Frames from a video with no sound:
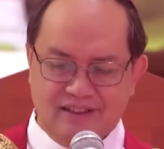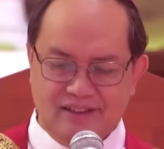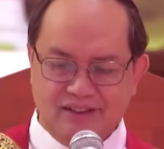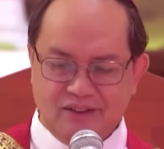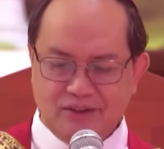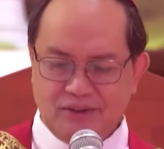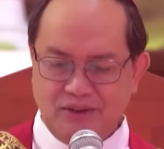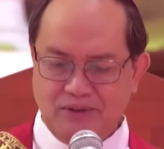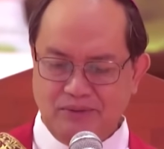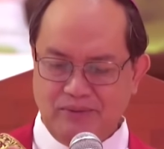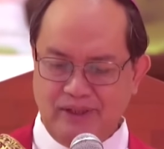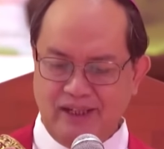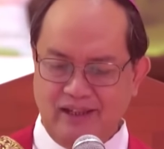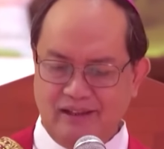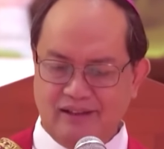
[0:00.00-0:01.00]
"You know
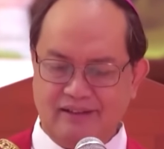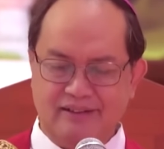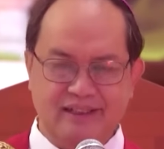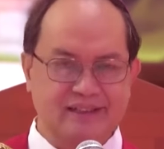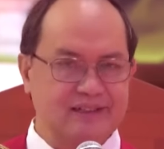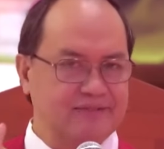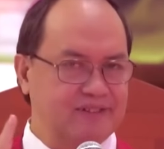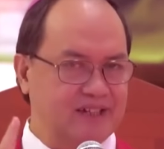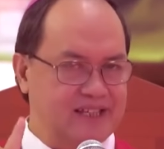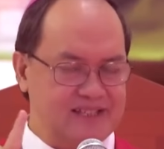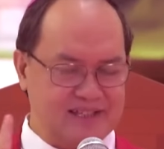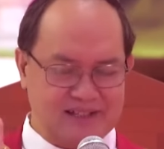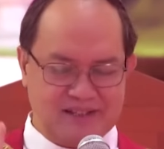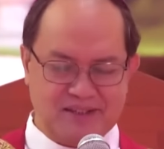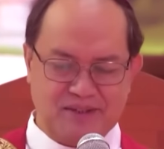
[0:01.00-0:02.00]
well that the
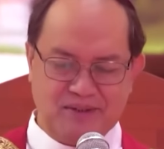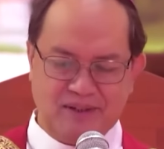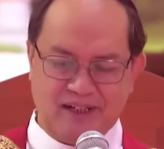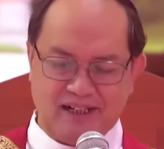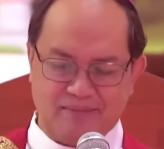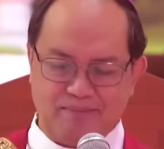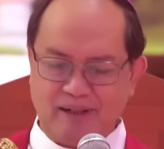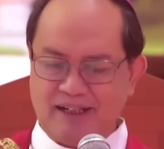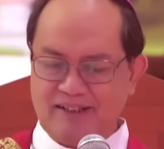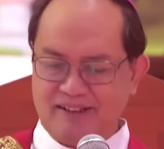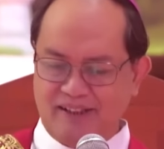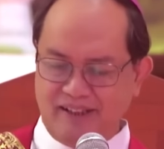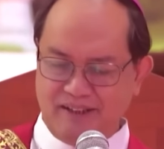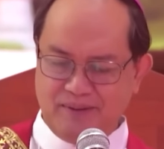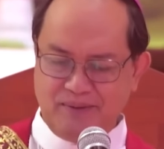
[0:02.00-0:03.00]
vessels you are
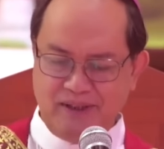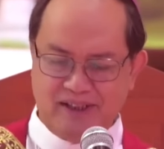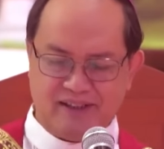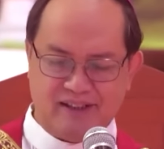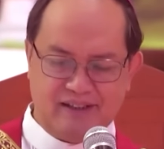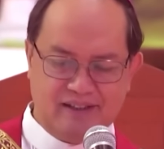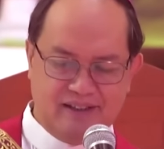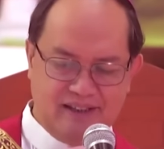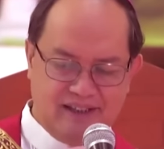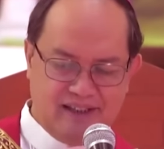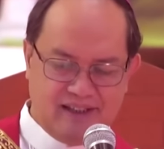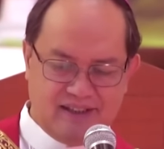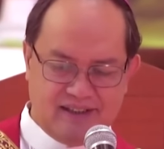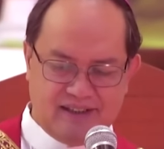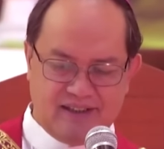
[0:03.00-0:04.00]
partying with
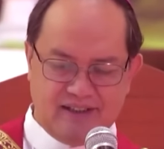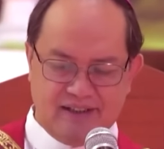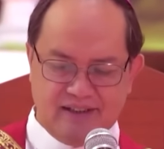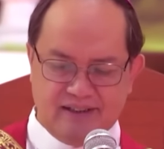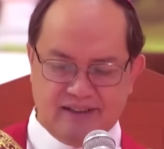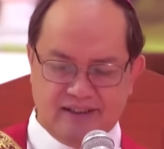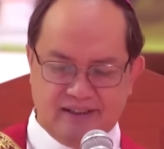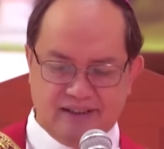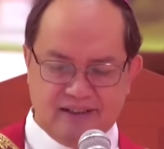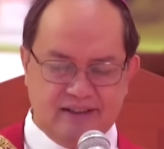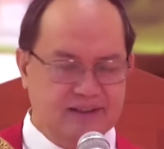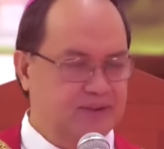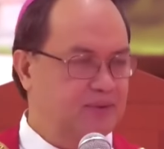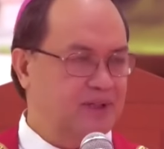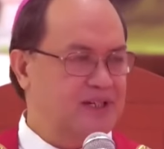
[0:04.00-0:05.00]

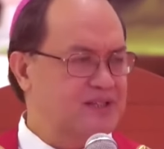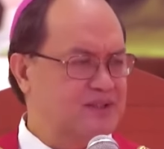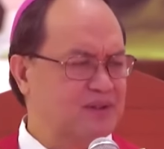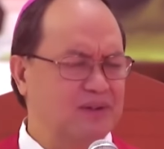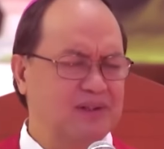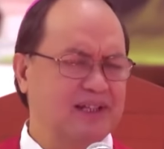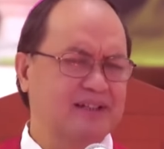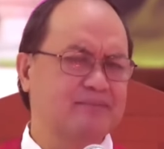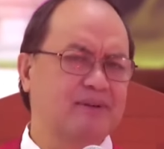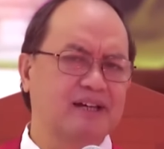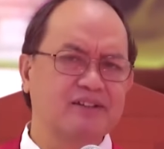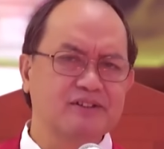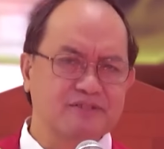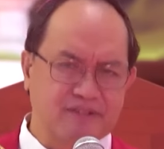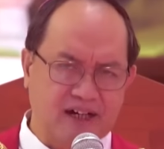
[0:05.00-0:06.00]
were stolen by
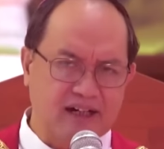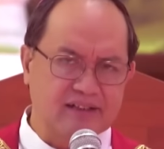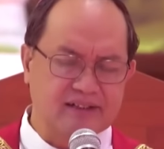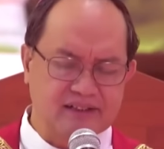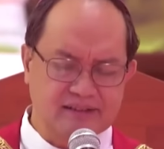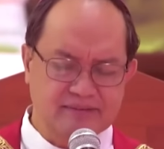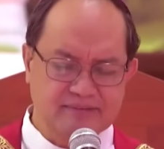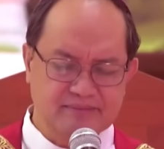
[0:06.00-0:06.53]
your father.